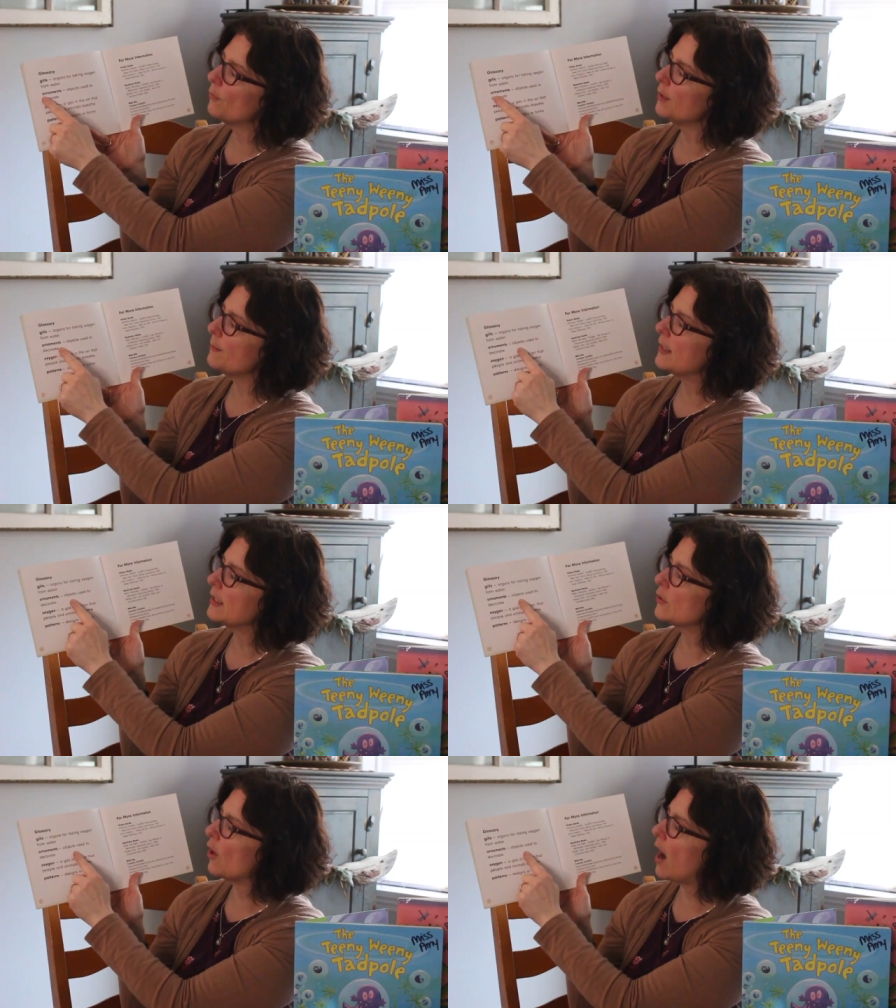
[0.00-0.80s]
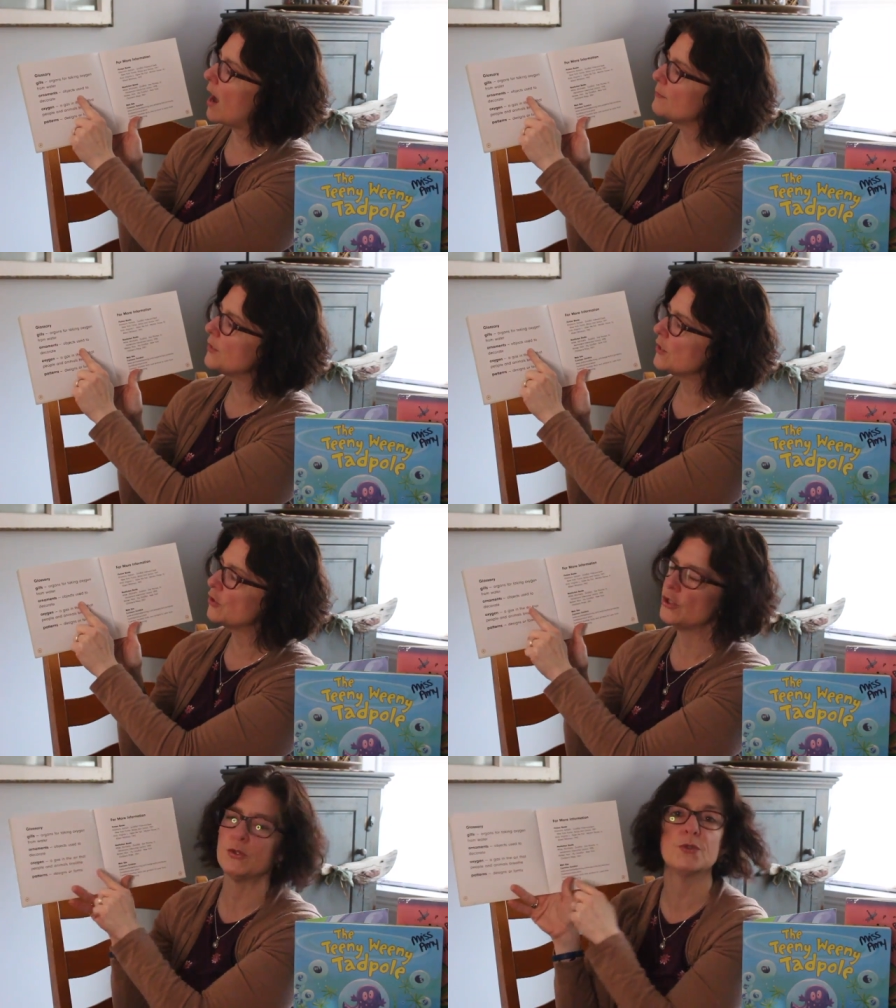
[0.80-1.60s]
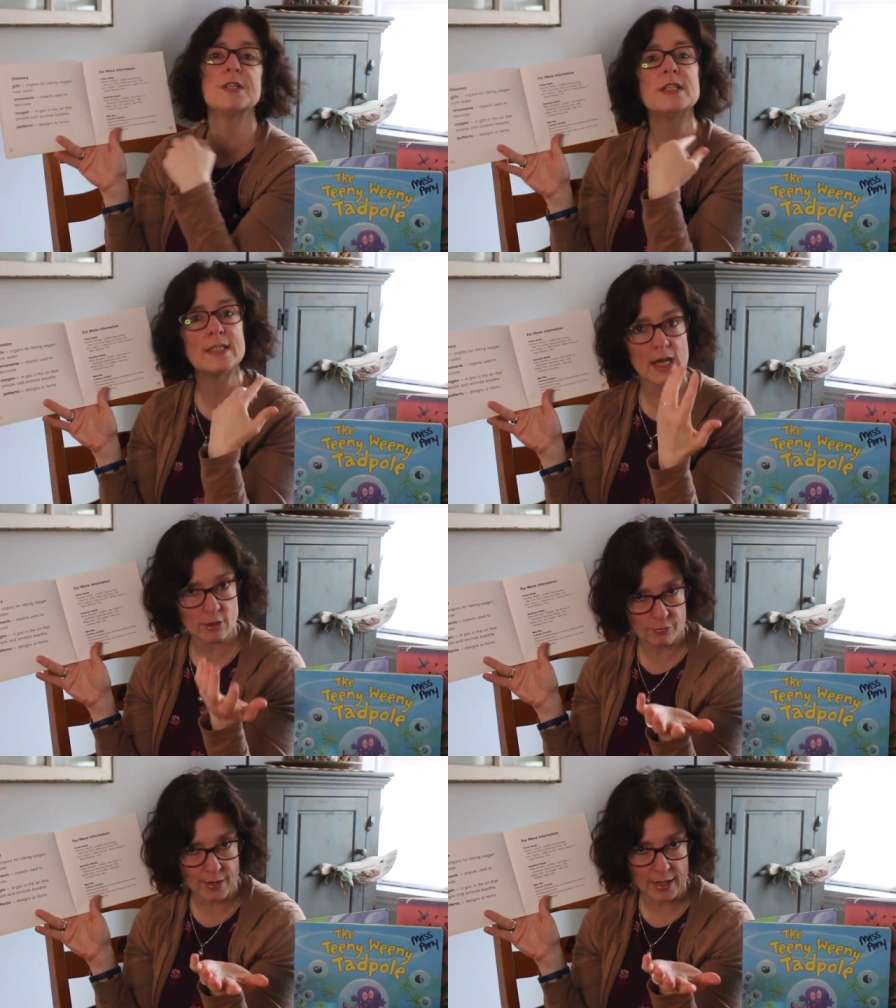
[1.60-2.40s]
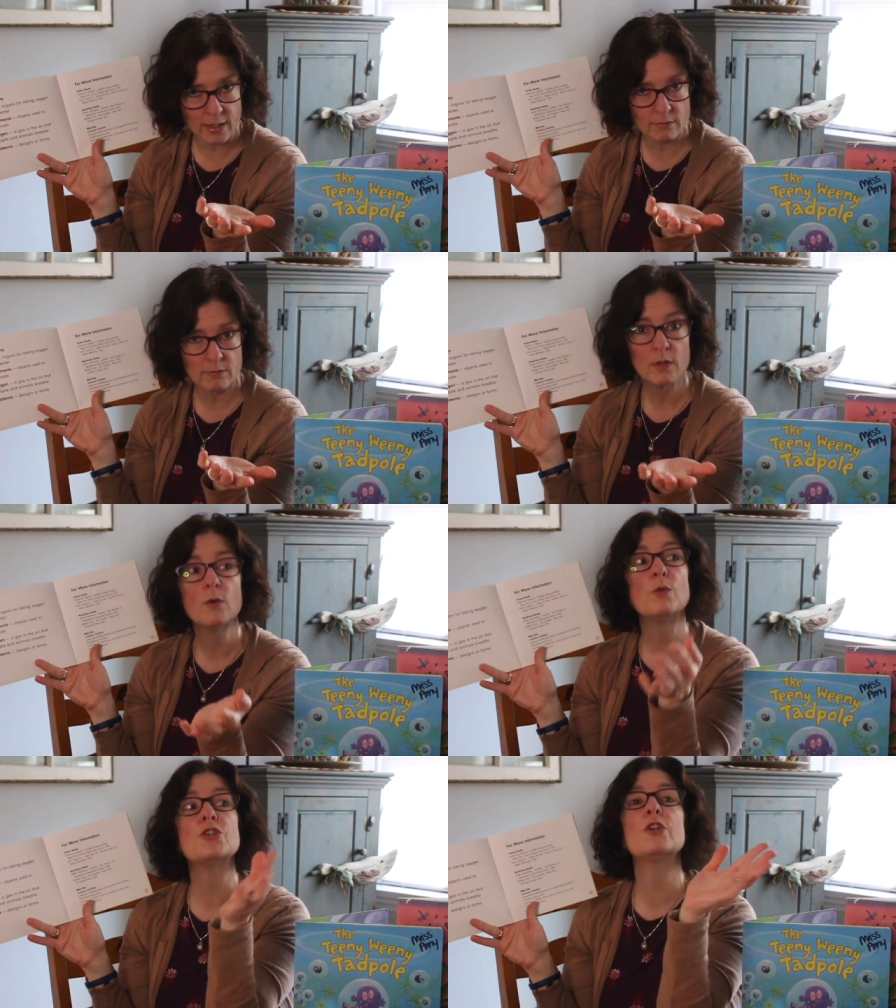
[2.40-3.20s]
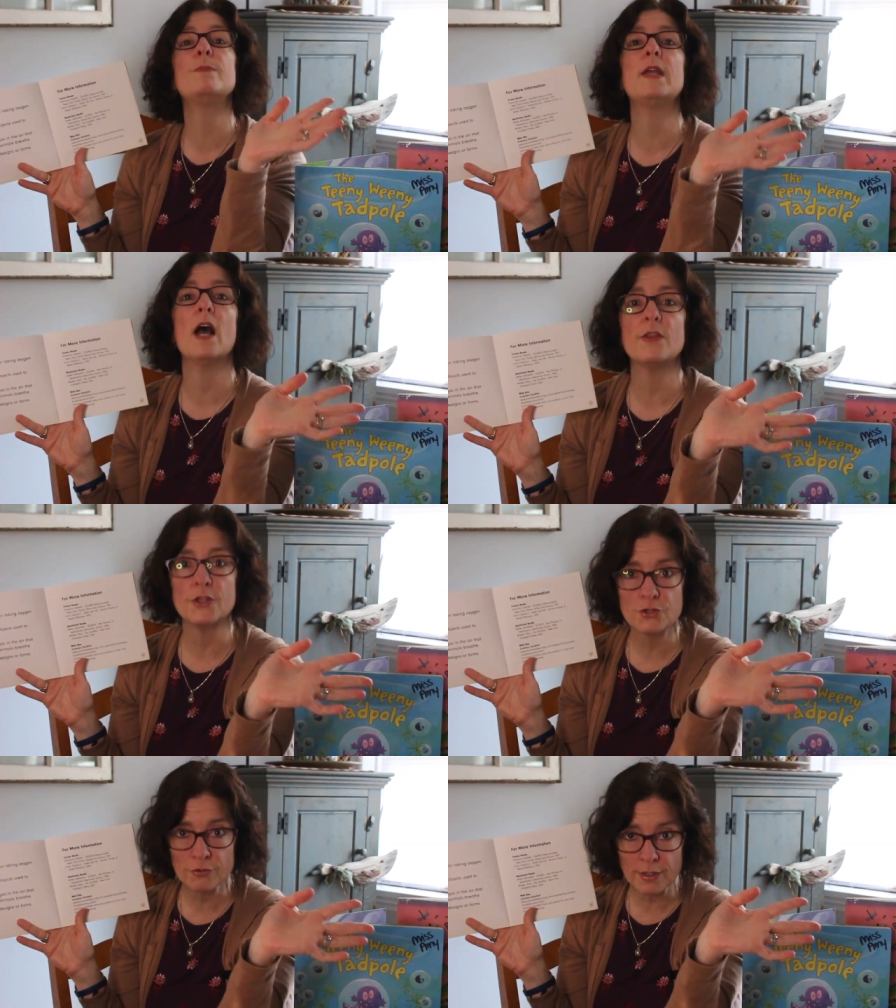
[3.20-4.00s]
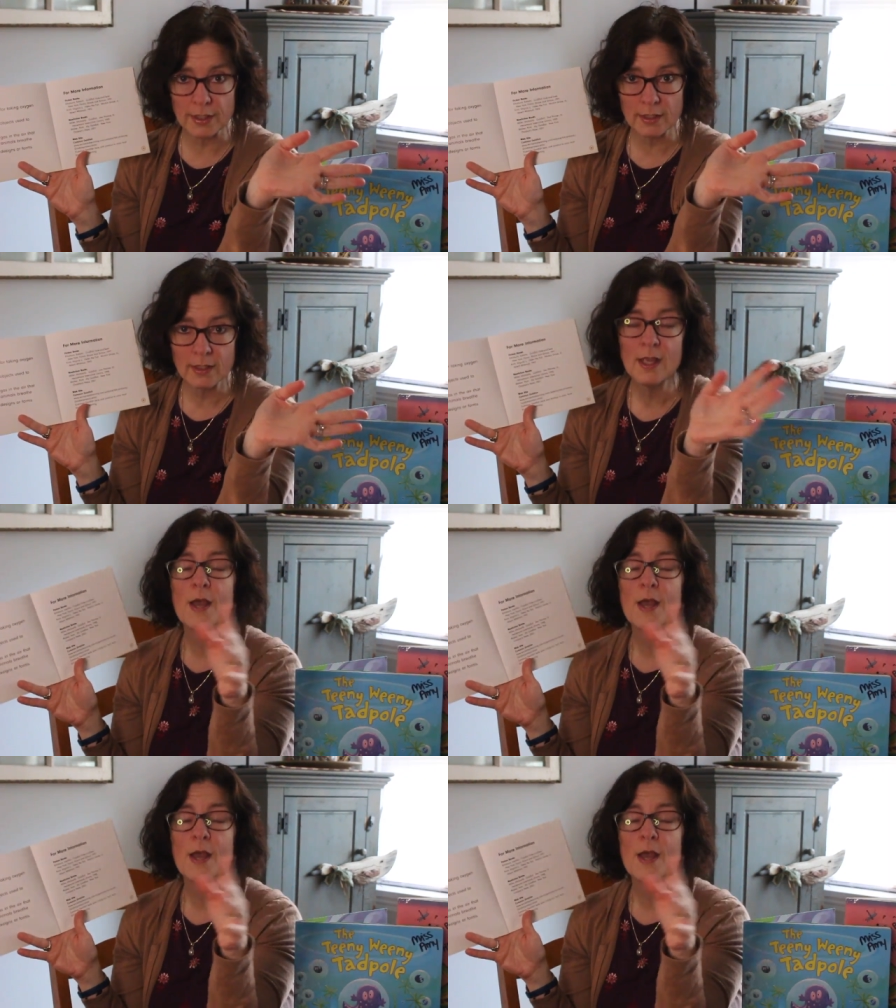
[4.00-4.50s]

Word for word: Ornaments are objects used to decorate, which could be on the tree,